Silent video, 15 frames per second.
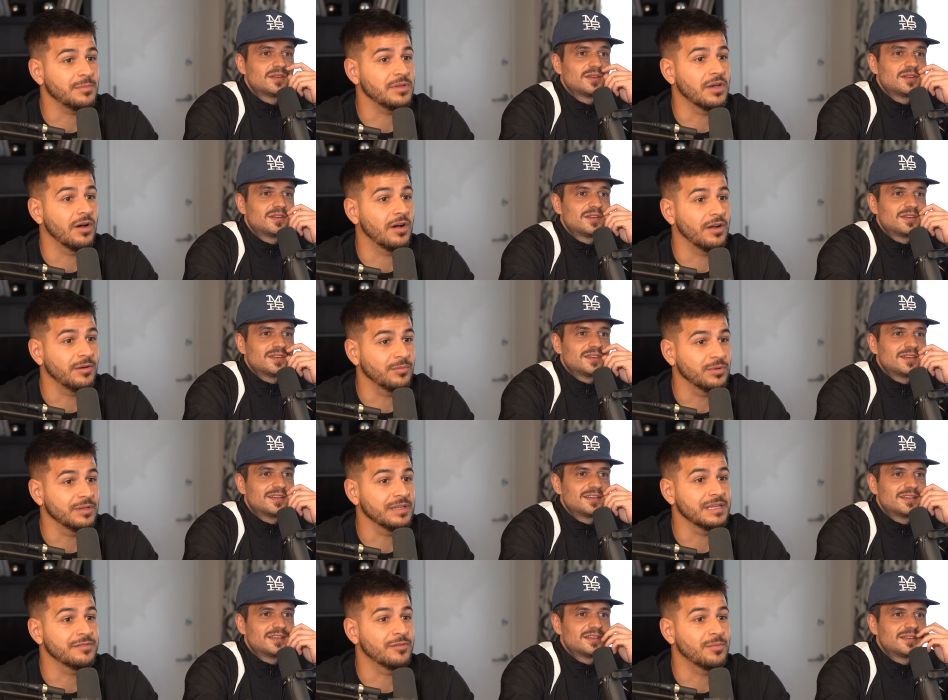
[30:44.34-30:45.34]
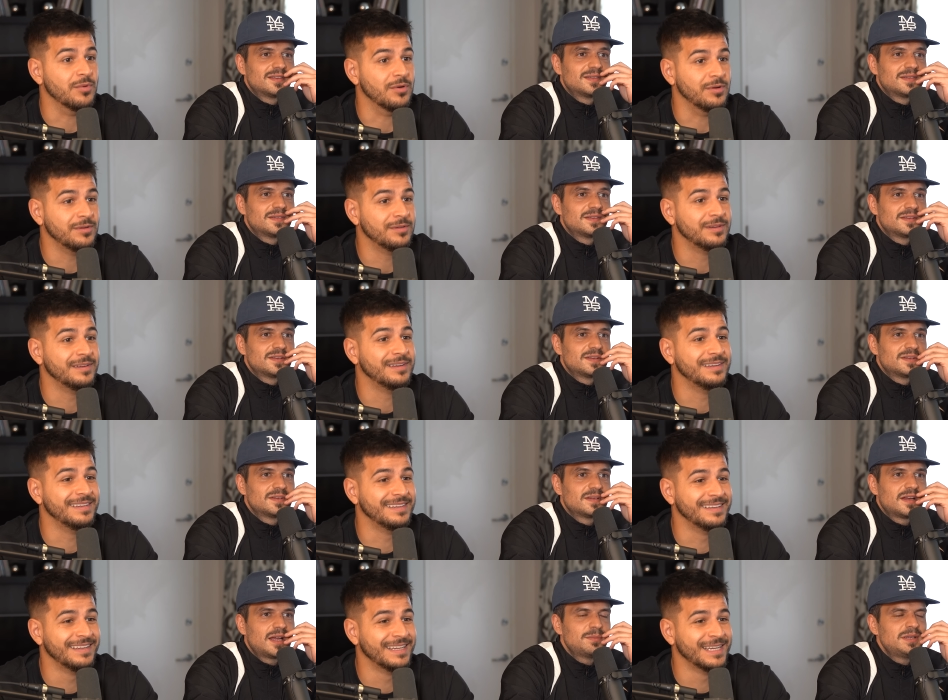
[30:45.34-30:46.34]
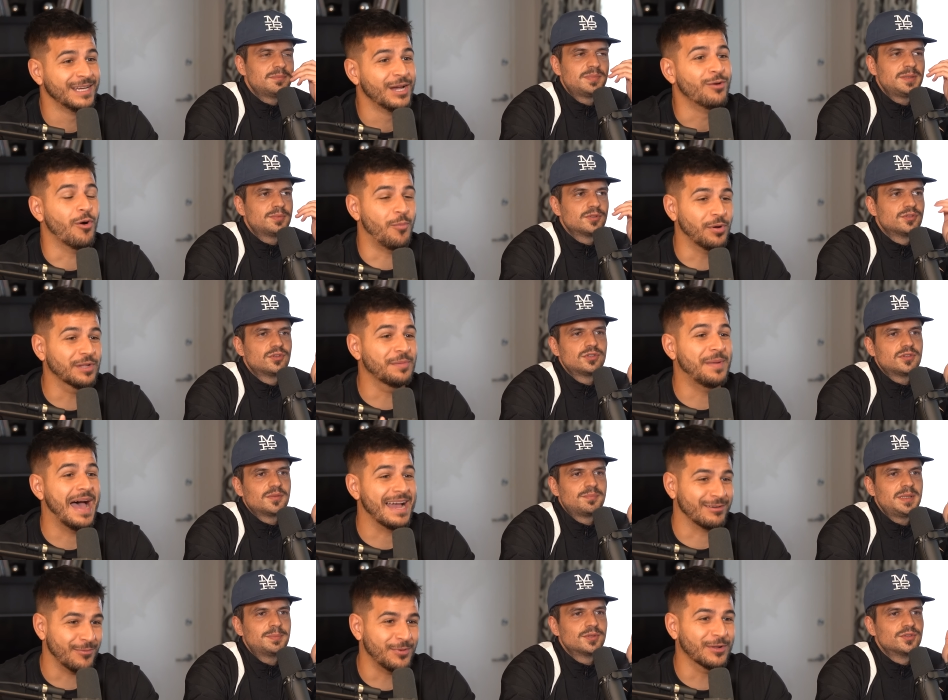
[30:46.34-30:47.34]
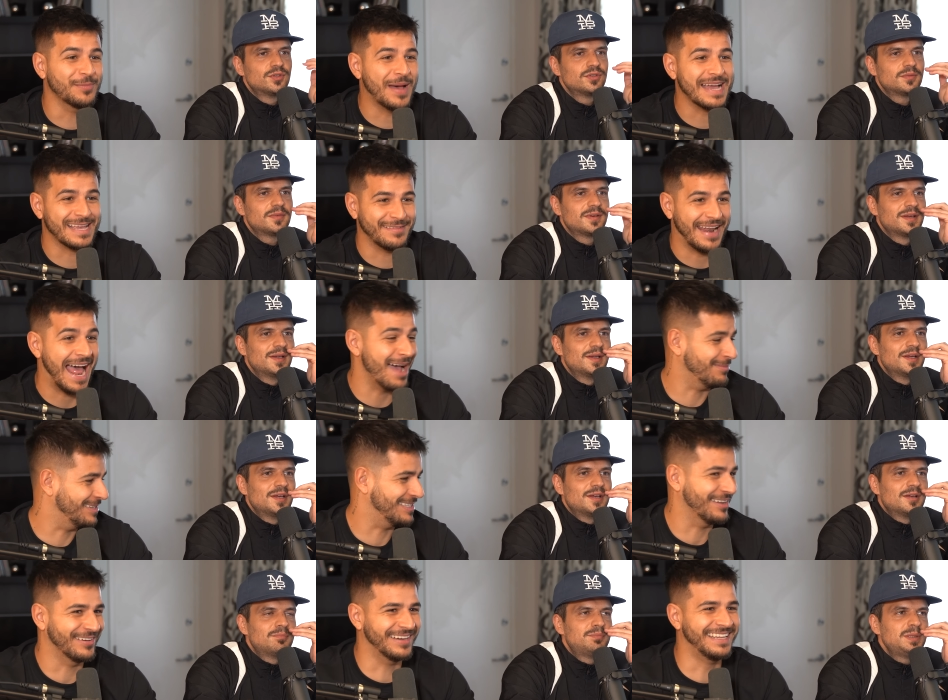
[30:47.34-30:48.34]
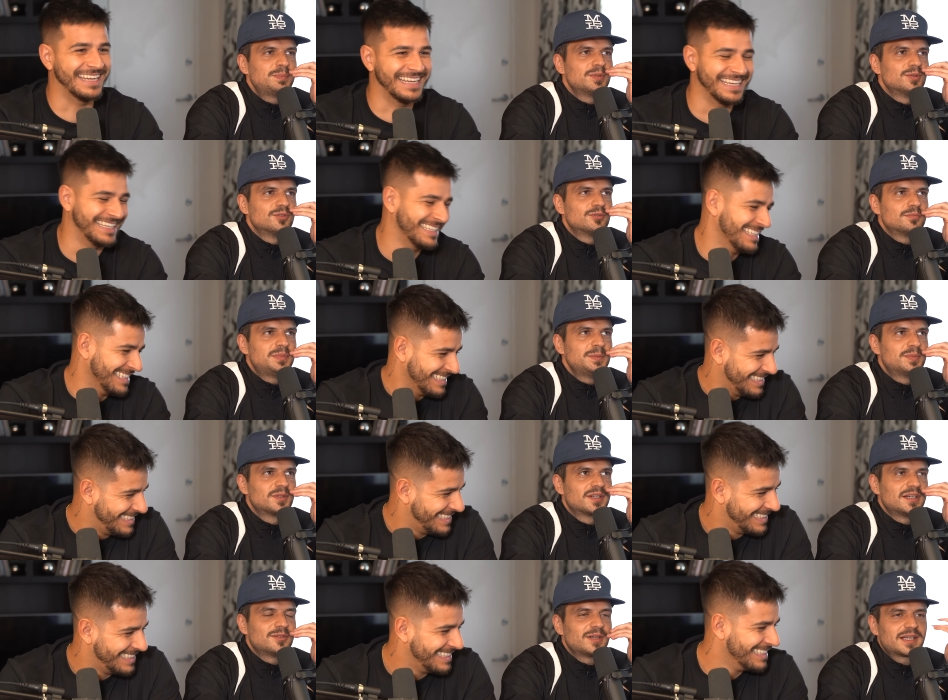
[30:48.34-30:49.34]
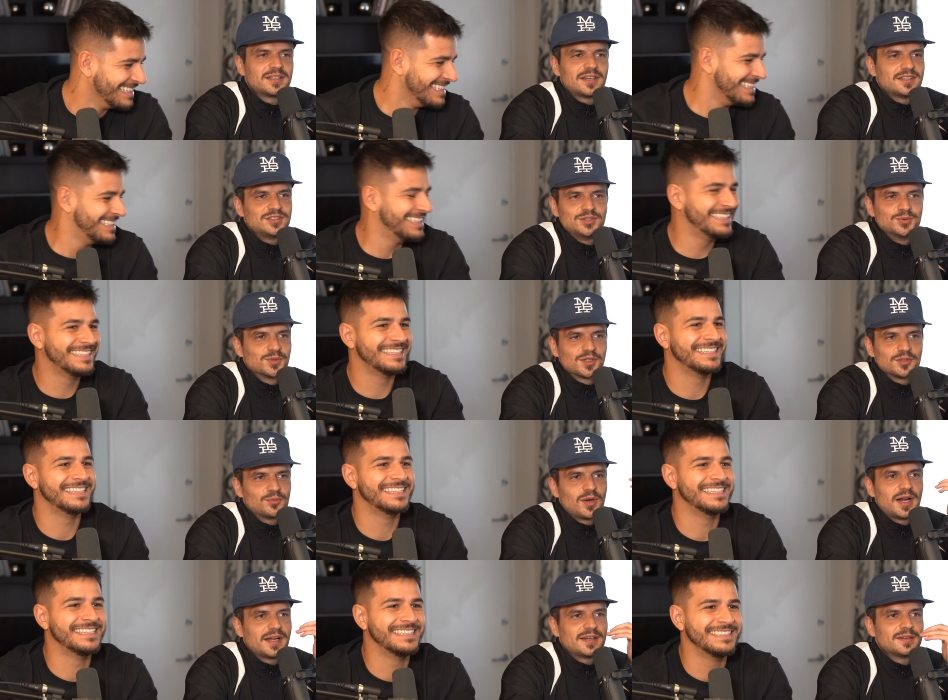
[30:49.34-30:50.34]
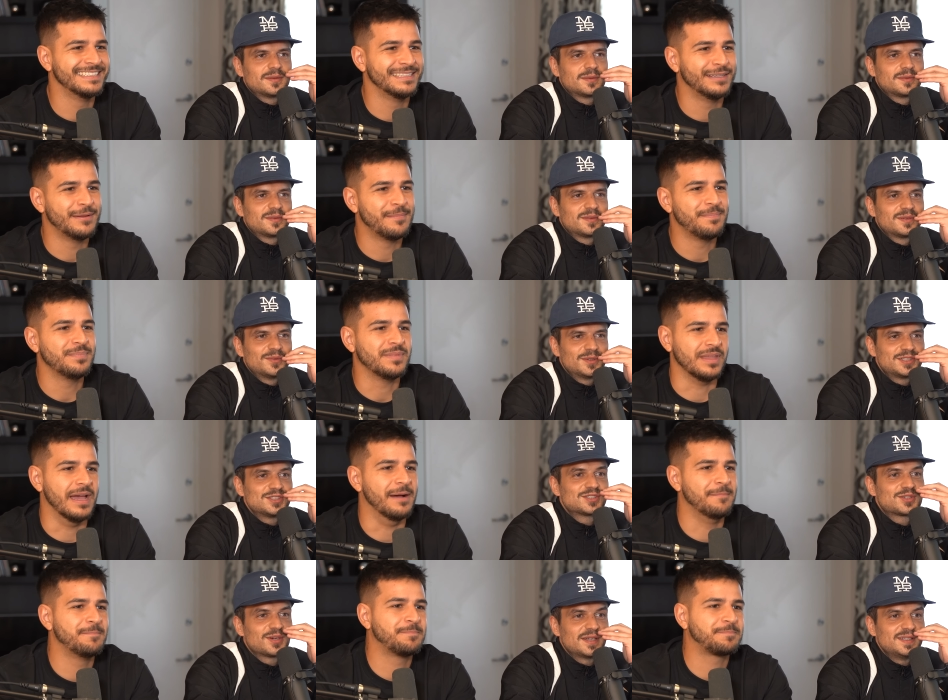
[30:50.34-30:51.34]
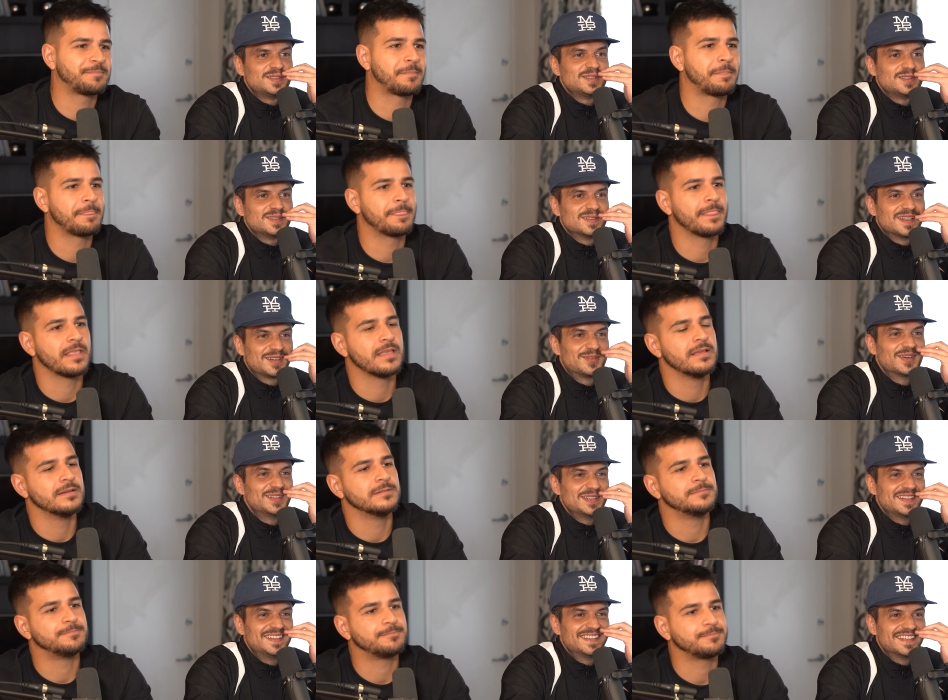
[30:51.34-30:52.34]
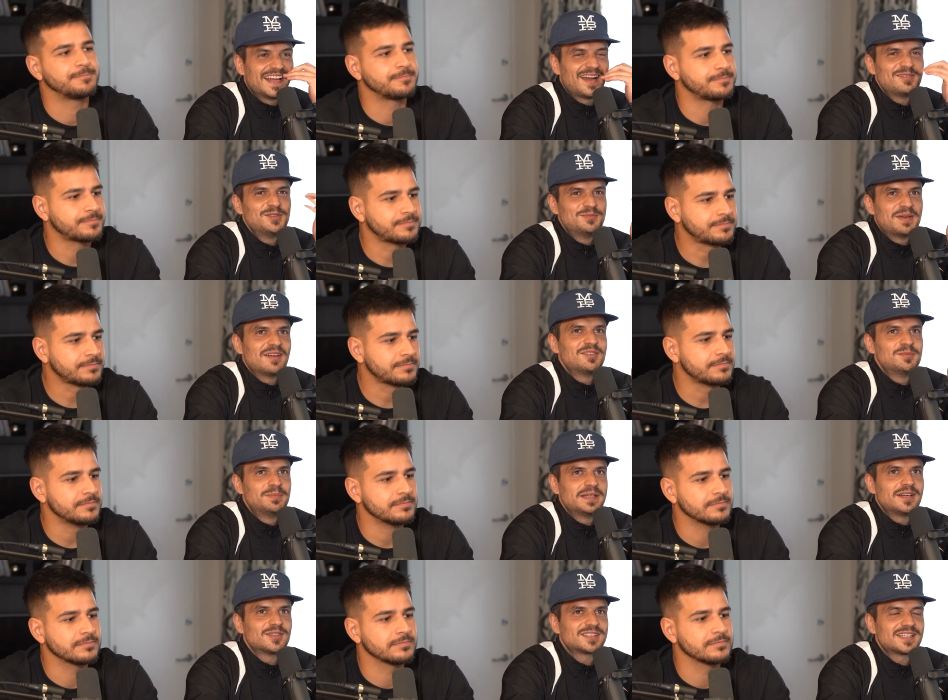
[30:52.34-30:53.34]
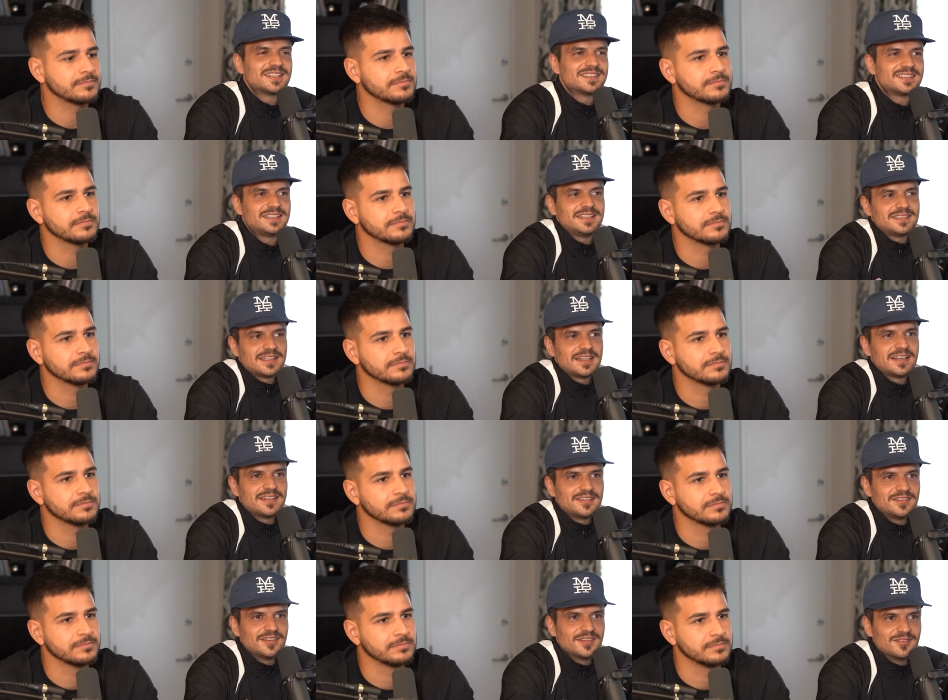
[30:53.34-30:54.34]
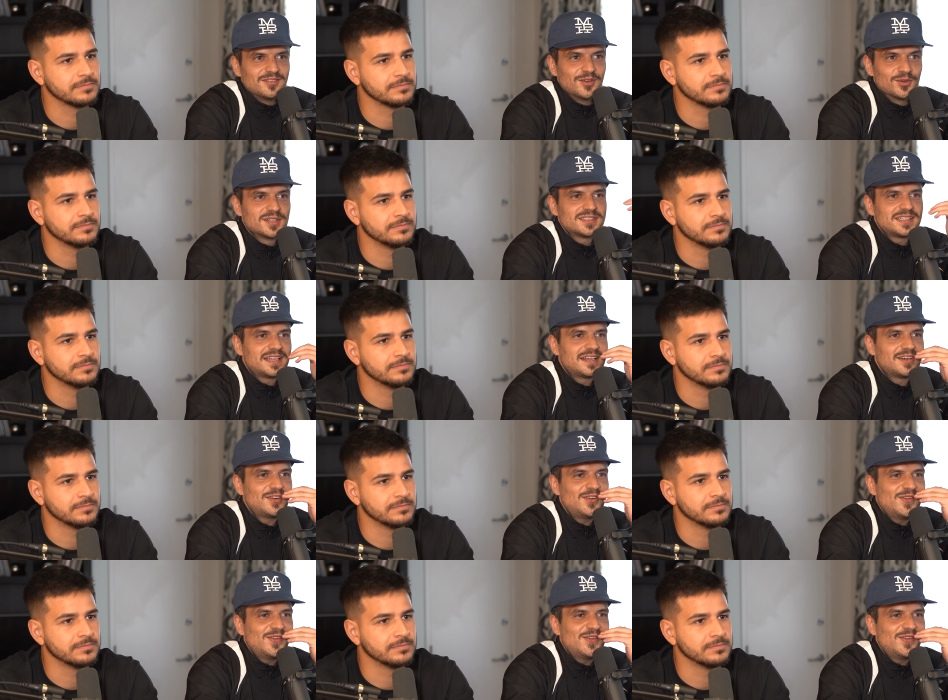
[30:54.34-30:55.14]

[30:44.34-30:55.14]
Speaker 1: That'd be unbelievable. Don't
Speaker 2: call me. My mind's like, I mean, people we'll pull it back. People we'll pull it back if it happens, though. People, people are gonna recognize you worldwide. Yeah, which yeah. is crazy. Like, yeah, when he, he, have you have you been outside of the States and and noticed that at